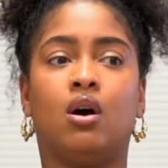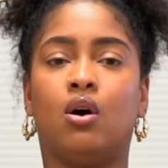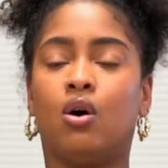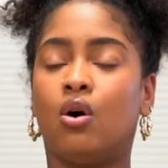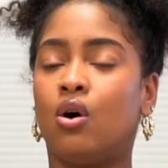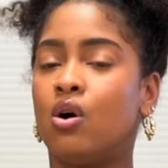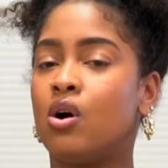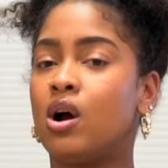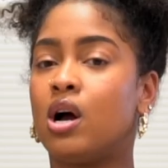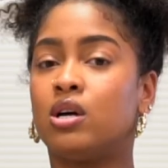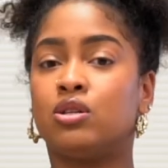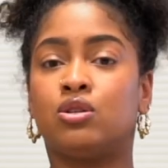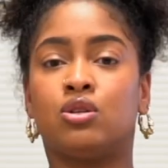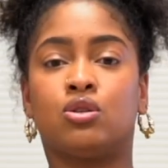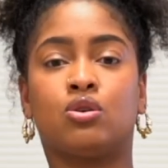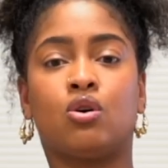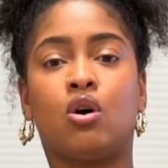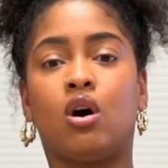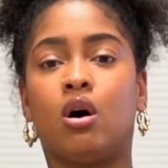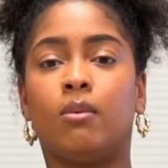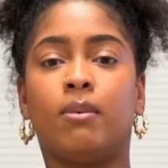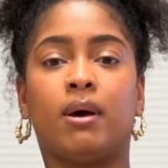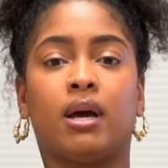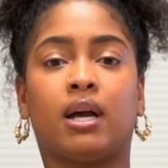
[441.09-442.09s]
Or I'll just
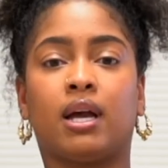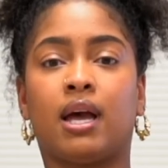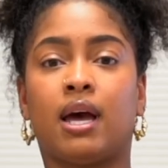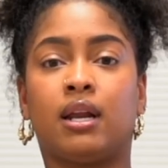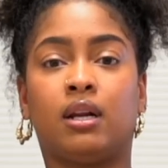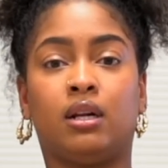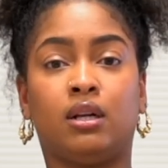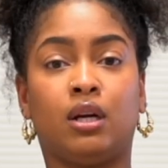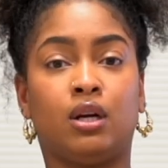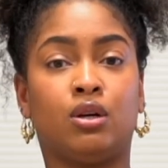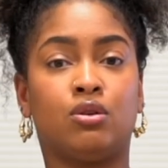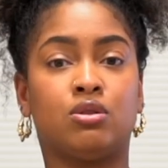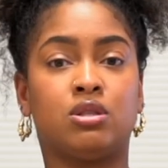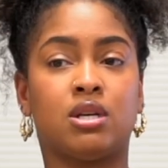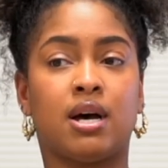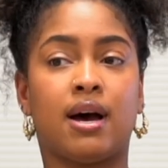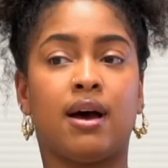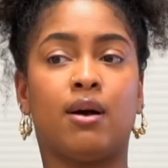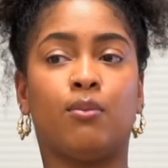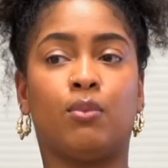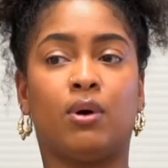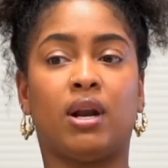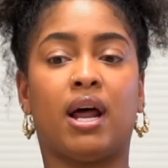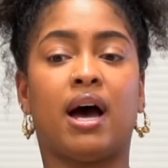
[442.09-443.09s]
call back at a later
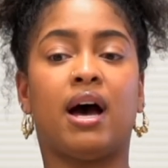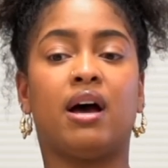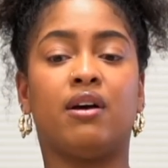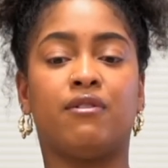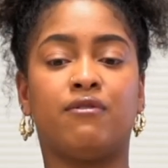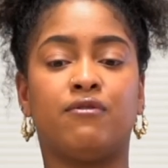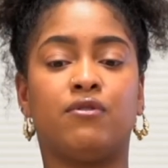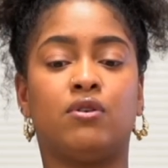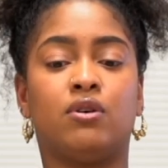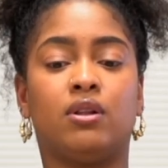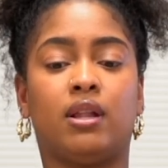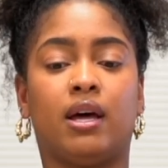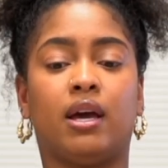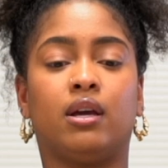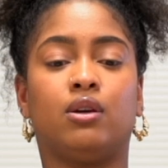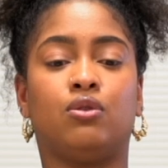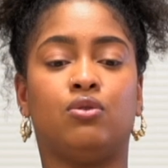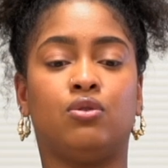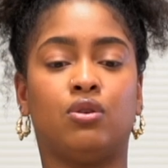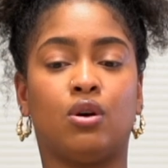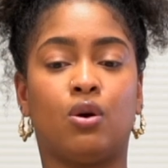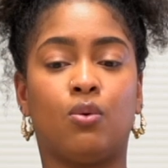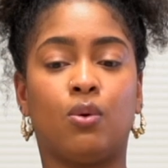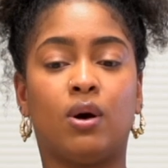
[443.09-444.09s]
time when I feel like,
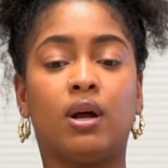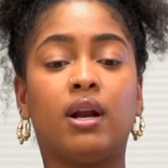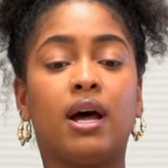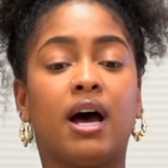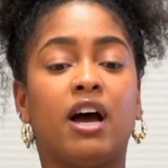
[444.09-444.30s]
you know what,